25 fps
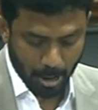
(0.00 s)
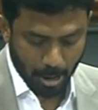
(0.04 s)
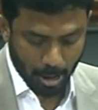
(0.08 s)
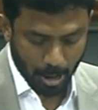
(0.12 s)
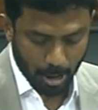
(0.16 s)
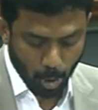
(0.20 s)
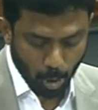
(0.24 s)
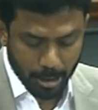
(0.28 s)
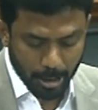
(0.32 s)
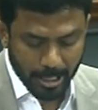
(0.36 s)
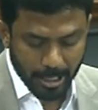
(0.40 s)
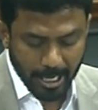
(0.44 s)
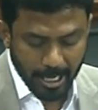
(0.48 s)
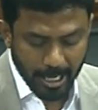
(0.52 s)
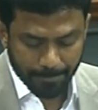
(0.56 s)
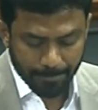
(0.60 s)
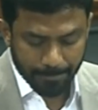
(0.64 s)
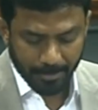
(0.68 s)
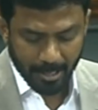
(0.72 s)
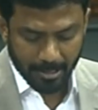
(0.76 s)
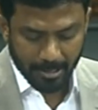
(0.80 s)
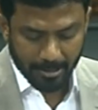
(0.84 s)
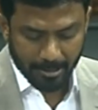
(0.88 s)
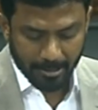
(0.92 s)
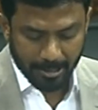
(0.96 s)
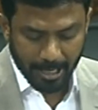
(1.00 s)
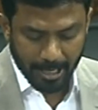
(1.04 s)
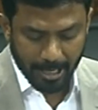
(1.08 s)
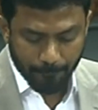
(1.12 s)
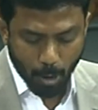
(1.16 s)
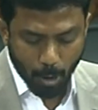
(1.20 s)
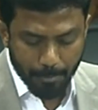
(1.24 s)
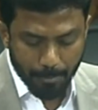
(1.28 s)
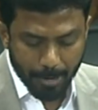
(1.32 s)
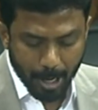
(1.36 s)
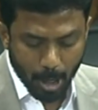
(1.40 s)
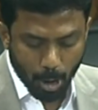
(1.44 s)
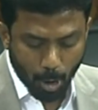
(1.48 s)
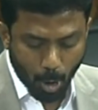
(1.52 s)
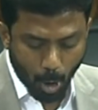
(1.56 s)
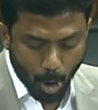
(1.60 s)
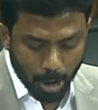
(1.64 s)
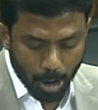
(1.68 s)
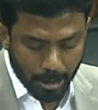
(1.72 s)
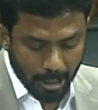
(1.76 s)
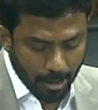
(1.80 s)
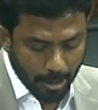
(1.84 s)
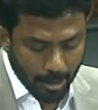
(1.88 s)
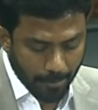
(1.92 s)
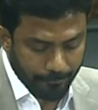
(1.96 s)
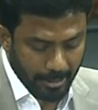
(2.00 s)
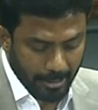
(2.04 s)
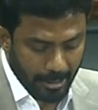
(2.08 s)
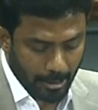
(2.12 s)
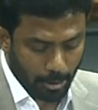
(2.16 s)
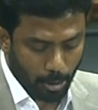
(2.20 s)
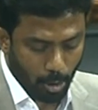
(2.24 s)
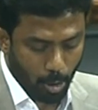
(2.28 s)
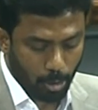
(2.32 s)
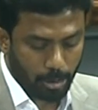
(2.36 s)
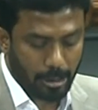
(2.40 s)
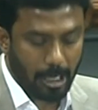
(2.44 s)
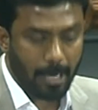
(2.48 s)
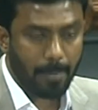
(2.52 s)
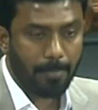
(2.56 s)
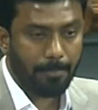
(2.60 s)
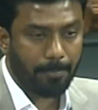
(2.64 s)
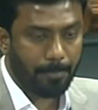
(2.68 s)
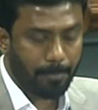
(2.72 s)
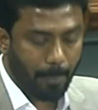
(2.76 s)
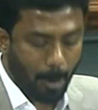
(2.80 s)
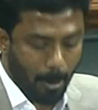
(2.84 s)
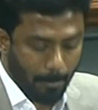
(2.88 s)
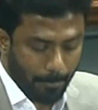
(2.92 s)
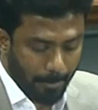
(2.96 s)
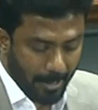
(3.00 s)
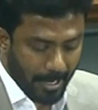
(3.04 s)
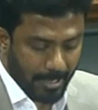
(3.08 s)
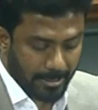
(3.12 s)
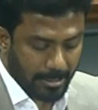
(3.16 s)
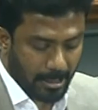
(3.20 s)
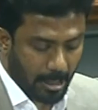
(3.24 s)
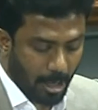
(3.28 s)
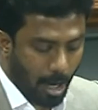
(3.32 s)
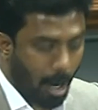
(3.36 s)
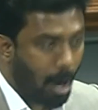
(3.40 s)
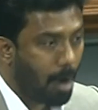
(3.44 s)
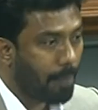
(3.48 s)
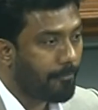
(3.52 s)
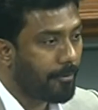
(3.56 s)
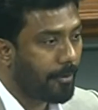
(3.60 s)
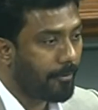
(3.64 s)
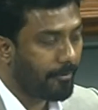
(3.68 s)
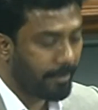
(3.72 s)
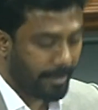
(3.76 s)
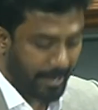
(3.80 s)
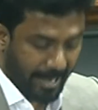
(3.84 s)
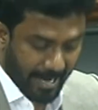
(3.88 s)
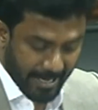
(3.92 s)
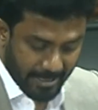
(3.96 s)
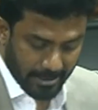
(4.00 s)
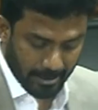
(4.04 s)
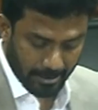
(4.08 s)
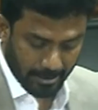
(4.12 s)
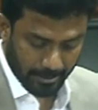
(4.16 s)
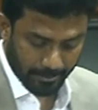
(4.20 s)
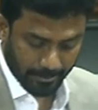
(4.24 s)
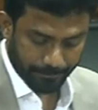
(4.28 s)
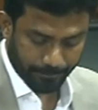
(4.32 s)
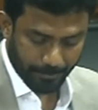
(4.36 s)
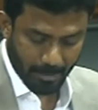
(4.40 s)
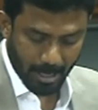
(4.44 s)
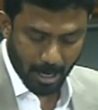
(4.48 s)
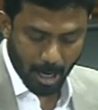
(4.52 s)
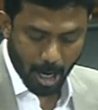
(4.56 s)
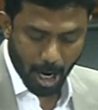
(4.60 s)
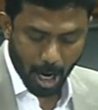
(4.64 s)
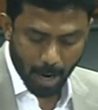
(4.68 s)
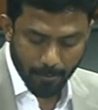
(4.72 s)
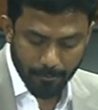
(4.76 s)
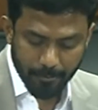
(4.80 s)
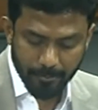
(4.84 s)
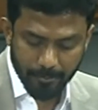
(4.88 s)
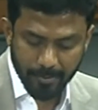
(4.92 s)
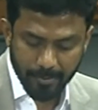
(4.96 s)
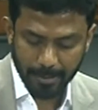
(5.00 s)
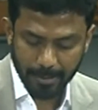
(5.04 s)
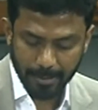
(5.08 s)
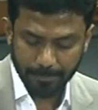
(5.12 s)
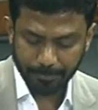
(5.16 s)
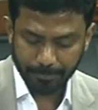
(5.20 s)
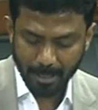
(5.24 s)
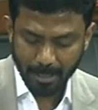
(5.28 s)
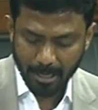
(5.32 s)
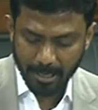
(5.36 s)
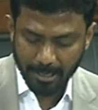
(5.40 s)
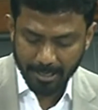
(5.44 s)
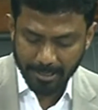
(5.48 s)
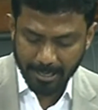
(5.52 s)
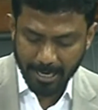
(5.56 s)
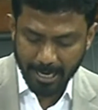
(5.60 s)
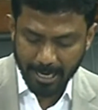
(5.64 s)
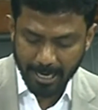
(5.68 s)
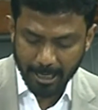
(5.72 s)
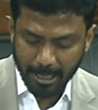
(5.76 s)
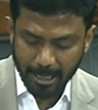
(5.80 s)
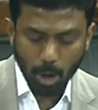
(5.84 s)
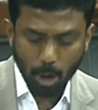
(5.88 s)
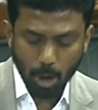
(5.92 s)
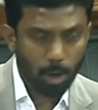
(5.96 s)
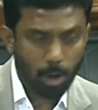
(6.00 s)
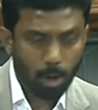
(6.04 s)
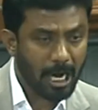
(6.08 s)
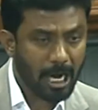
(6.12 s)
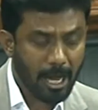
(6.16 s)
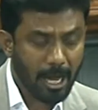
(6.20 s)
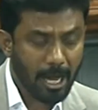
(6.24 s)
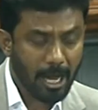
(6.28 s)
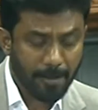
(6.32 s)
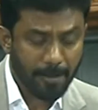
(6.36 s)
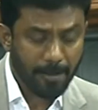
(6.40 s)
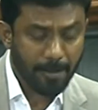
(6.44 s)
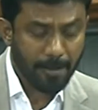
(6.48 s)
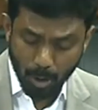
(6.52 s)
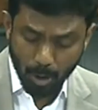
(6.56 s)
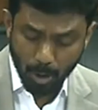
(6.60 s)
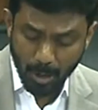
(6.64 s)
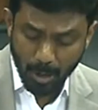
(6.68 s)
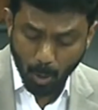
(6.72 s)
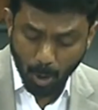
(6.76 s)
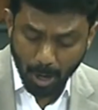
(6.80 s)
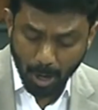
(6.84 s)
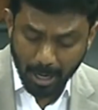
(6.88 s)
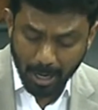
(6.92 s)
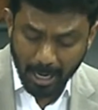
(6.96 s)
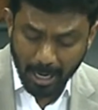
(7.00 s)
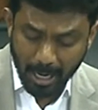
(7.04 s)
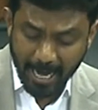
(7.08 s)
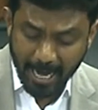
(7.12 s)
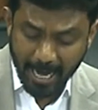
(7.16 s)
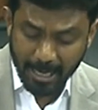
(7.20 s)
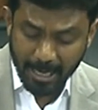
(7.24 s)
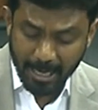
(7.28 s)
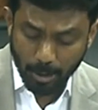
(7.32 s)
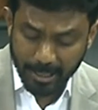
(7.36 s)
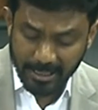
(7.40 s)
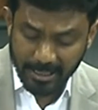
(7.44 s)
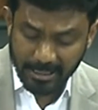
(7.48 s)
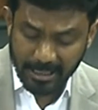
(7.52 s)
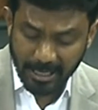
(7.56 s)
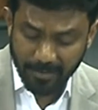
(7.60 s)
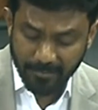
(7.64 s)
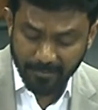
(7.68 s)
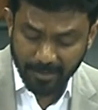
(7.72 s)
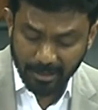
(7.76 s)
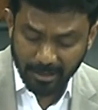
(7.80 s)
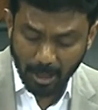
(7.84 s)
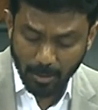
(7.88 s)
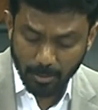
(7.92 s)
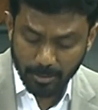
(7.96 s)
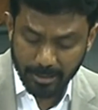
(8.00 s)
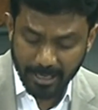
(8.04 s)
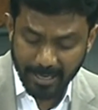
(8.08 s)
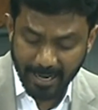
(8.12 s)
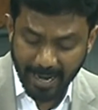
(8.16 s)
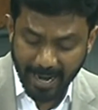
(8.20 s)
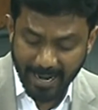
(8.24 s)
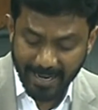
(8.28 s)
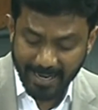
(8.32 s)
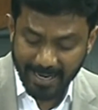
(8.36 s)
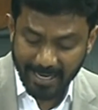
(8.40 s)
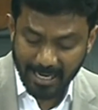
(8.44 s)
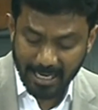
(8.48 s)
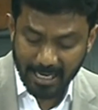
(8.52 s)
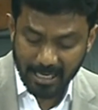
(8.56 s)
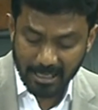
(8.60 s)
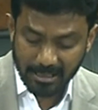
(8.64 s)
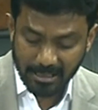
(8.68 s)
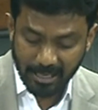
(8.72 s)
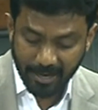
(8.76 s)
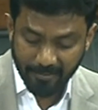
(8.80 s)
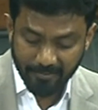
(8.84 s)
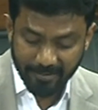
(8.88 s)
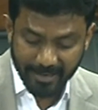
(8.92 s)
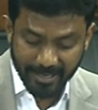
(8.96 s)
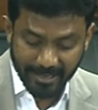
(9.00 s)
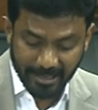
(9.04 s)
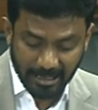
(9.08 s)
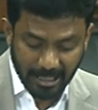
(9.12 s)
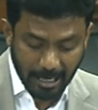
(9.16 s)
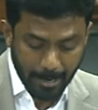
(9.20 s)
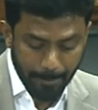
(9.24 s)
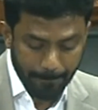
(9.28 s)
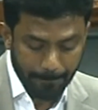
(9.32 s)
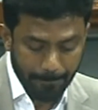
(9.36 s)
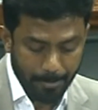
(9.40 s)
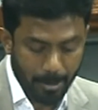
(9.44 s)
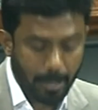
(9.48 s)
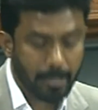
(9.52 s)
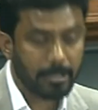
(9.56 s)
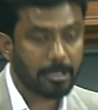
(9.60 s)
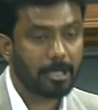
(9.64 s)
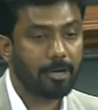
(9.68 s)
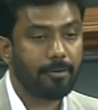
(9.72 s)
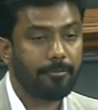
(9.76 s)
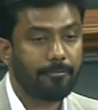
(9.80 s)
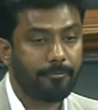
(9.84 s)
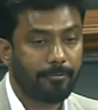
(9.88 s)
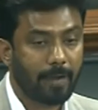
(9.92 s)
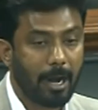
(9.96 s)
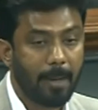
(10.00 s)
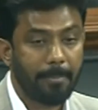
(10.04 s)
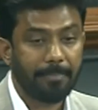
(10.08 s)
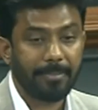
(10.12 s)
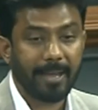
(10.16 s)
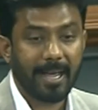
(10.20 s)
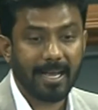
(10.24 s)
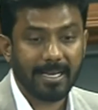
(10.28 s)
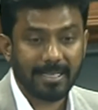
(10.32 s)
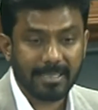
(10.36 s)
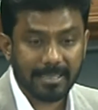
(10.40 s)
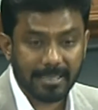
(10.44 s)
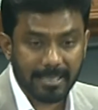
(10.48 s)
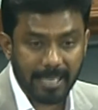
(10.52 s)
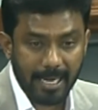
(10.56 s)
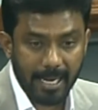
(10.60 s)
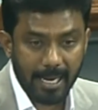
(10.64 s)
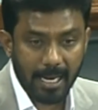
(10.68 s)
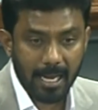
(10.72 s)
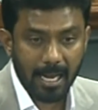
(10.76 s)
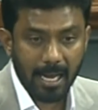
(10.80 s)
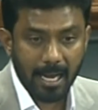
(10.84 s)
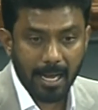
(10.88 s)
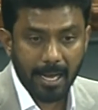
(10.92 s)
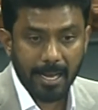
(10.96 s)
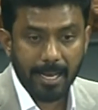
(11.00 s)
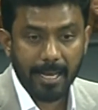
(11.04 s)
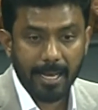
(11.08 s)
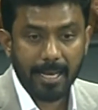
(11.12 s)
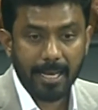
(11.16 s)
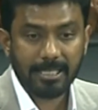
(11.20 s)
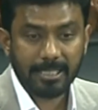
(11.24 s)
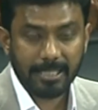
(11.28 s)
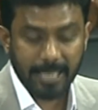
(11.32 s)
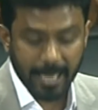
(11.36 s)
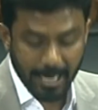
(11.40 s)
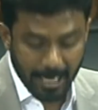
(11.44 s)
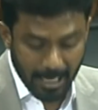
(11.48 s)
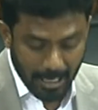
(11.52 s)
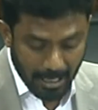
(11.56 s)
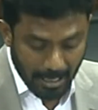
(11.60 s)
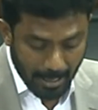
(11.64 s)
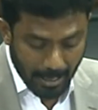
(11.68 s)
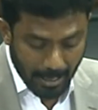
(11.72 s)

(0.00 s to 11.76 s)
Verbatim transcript: Together, they form a quarter of the total population of our nation. However, a total of only 1,27,973 persons from SC, ST,